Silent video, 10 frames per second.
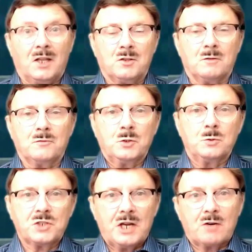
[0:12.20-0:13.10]
London
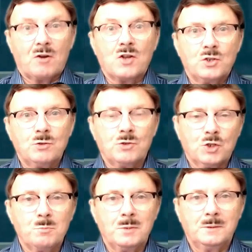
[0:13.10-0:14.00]
News here on
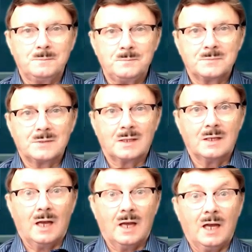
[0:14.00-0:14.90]
YouTube
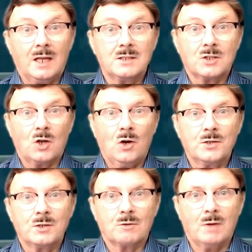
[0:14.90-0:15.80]
and
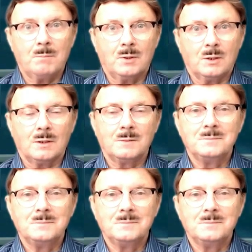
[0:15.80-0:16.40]
on Rumble.